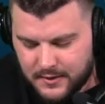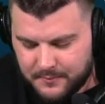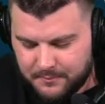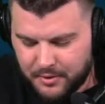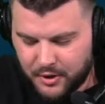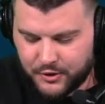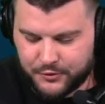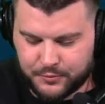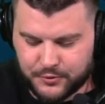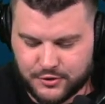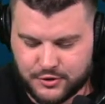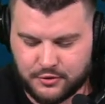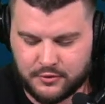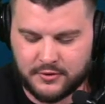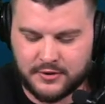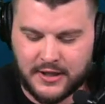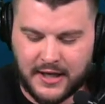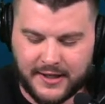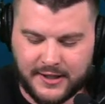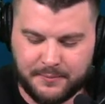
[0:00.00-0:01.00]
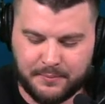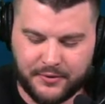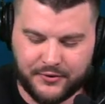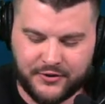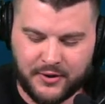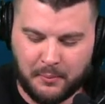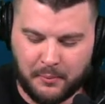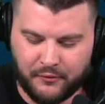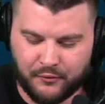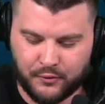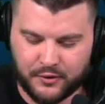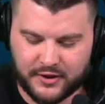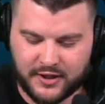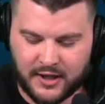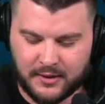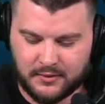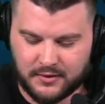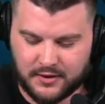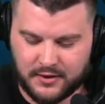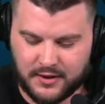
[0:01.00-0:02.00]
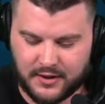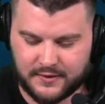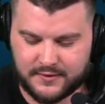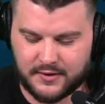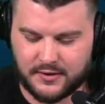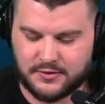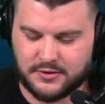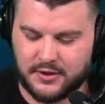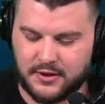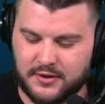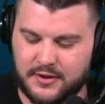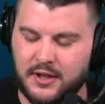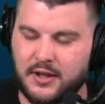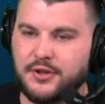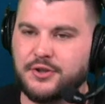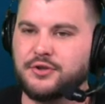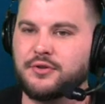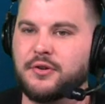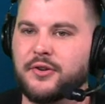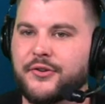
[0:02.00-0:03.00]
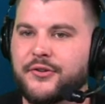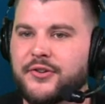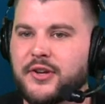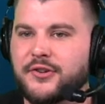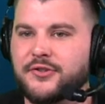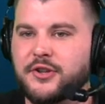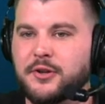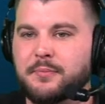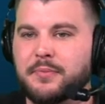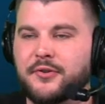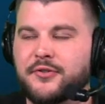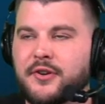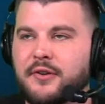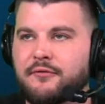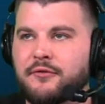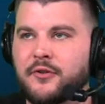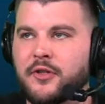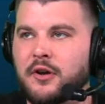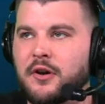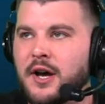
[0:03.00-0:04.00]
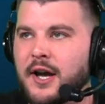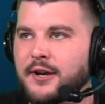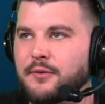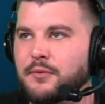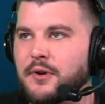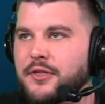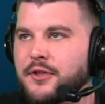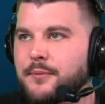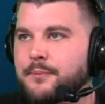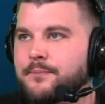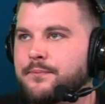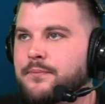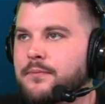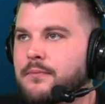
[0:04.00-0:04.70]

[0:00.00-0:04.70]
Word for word: Burks was shooting ninety percent before he came to the Knicks. I think he's shooting sixty percent from the line with him.